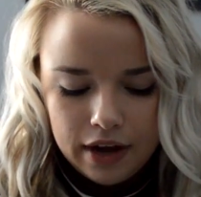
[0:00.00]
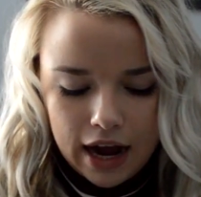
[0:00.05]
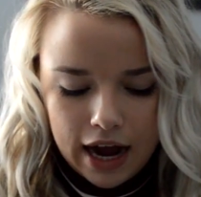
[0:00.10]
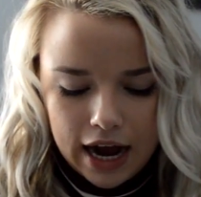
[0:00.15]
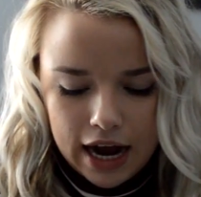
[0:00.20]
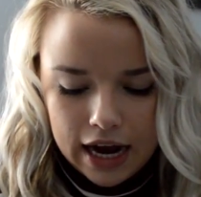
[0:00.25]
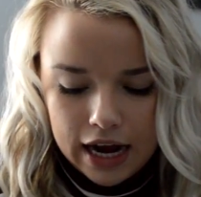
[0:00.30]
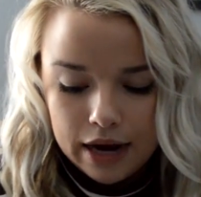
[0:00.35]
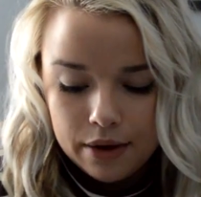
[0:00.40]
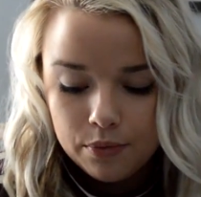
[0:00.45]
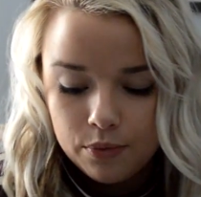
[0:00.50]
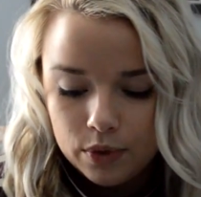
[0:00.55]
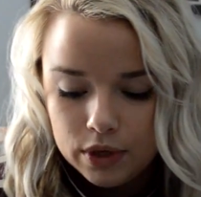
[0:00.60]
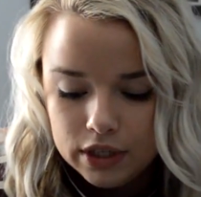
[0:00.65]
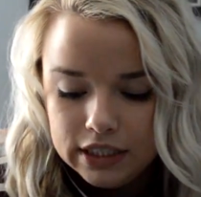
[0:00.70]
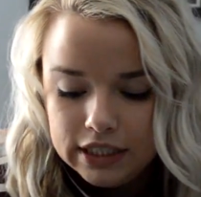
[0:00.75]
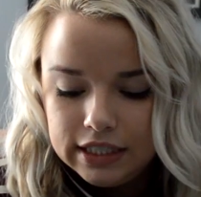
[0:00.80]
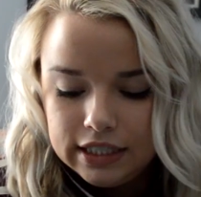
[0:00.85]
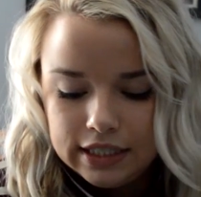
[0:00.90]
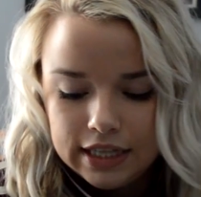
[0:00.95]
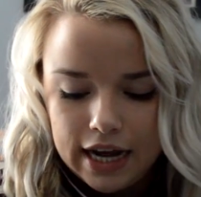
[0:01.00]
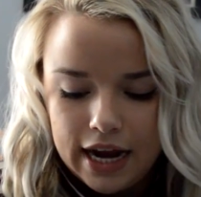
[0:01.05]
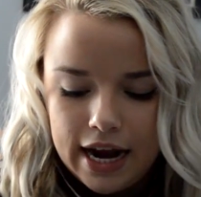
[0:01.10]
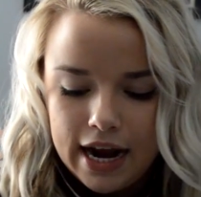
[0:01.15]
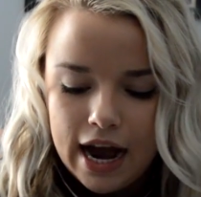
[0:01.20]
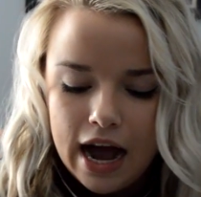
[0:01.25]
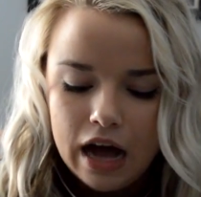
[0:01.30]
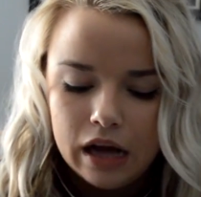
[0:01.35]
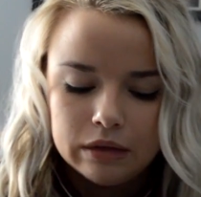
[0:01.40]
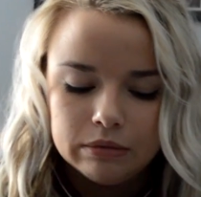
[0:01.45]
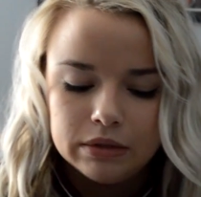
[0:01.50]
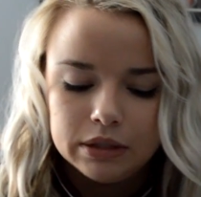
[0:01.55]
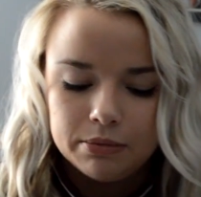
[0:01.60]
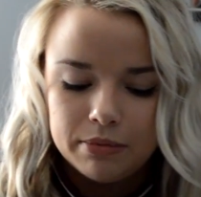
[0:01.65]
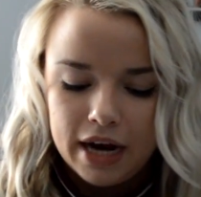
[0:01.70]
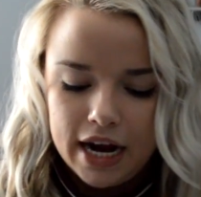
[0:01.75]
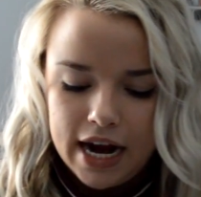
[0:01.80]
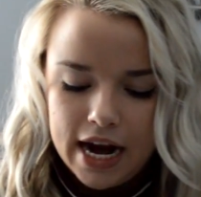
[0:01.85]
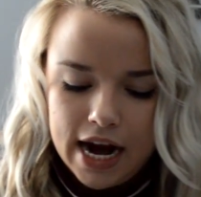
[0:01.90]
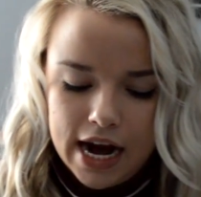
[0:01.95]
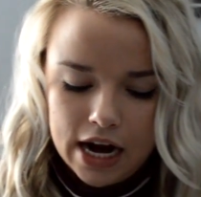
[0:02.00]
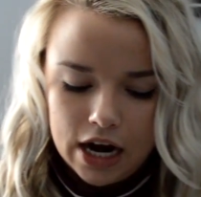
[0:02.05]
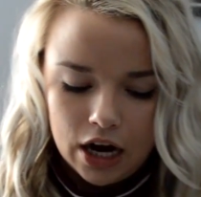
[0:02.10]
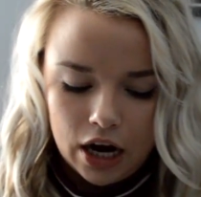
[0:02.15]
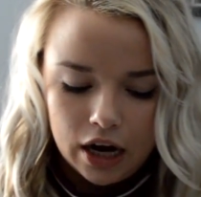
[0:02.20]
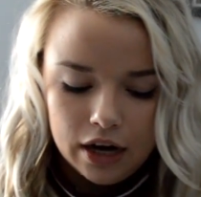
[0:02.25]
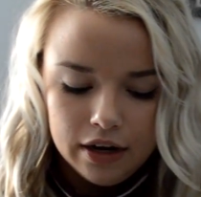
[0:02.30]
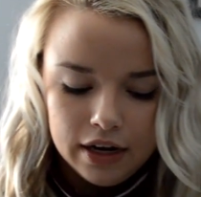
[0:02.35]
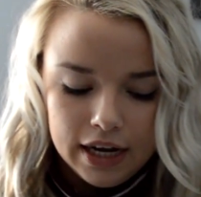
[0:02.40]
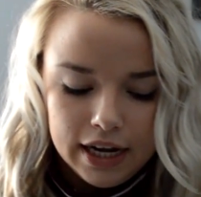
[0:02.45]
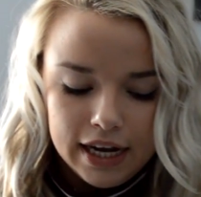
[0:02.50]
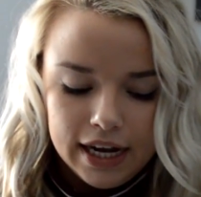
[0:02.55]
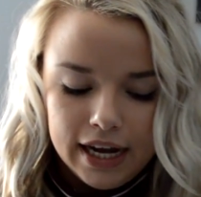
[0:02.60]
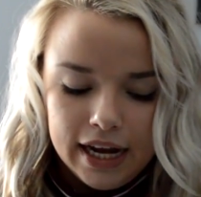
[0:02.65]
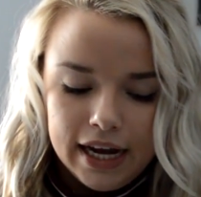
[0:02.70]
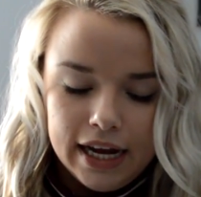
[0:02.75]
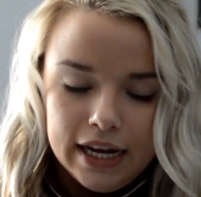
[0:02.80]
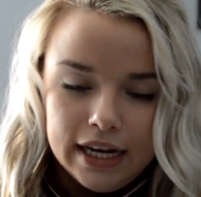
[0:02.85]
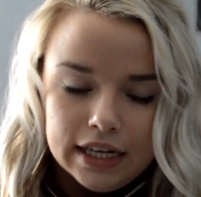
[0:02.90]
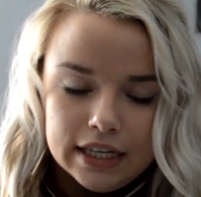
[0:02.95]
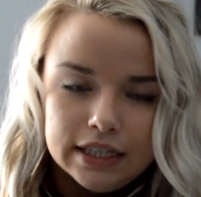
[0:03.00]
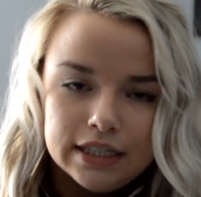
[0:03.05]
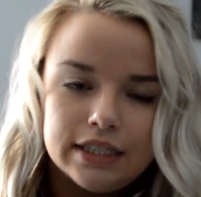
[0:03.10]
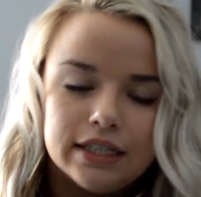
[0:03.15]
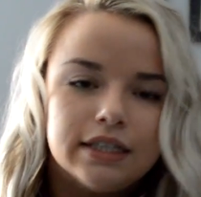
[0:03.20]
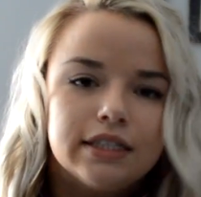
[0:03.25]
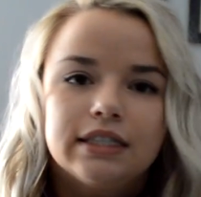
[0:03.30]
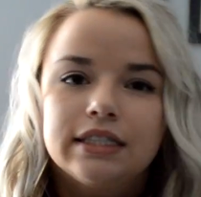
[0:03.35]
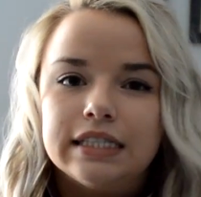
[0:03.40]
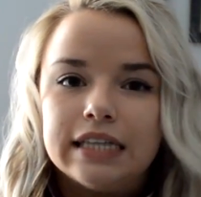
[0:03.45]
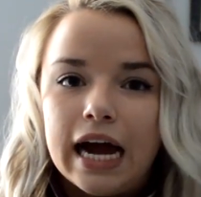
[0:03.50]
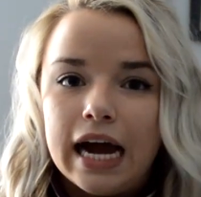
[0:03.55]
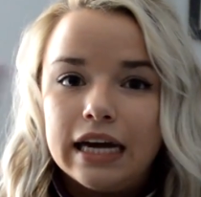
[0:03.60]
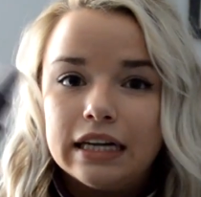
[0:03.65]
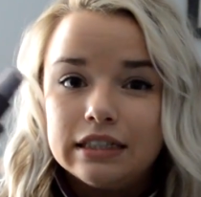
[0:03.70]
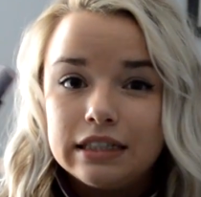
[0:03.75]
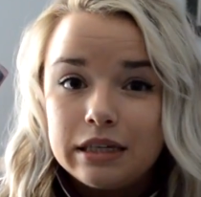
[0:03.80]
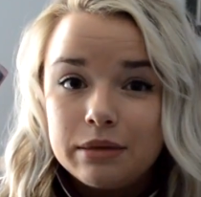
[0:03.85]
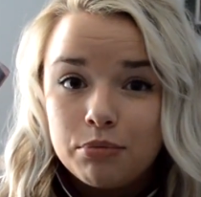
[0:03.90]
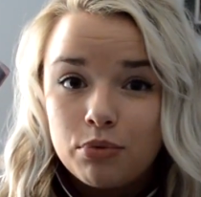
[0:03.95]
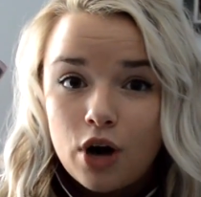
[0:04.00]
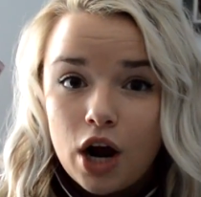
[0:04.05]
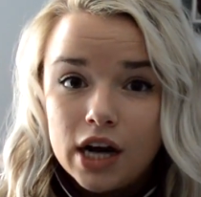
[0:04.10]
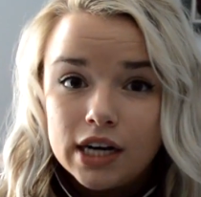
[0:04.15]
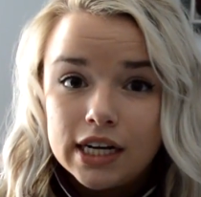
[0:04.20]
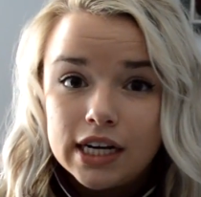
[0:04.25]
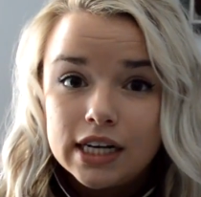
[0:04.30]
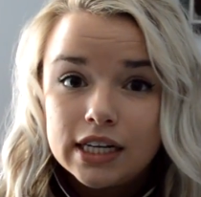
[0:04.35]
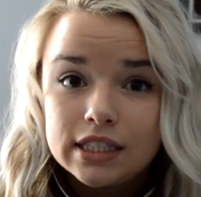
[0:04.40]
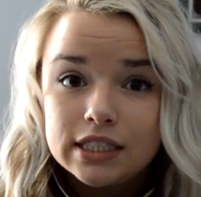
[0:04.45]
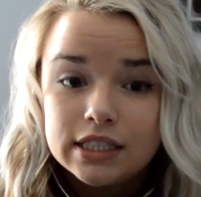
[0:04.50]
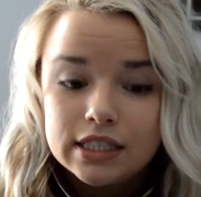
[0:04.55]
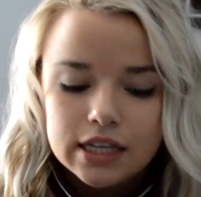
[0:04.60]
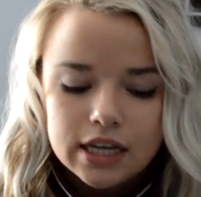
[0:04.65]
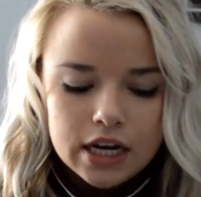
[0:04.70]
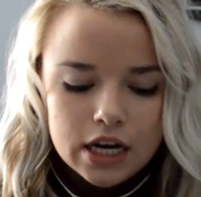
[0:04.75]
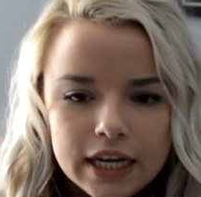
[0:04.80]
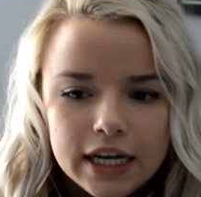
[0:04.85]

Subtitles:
I would say helped my hair is styling products.